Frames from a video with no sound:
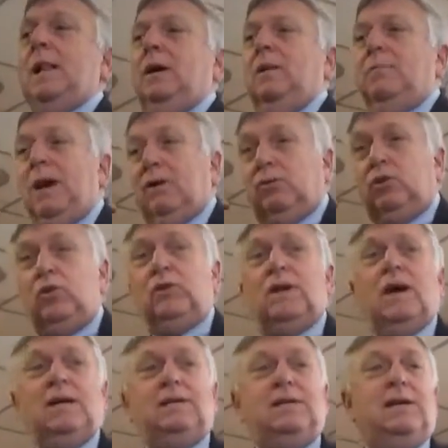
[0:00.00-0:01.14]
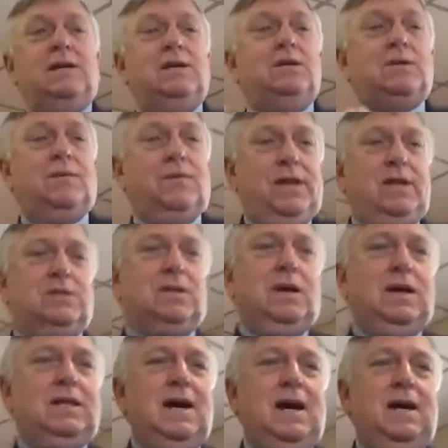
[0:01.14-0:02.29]
about good ideas and things
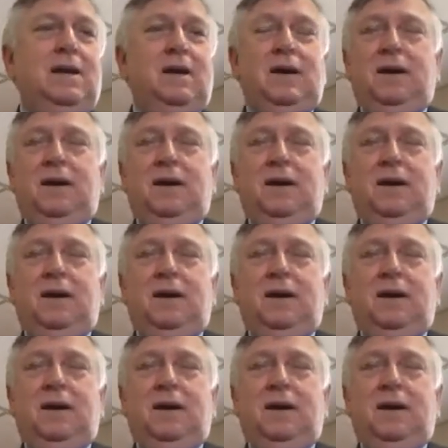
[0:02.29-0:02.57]
like that.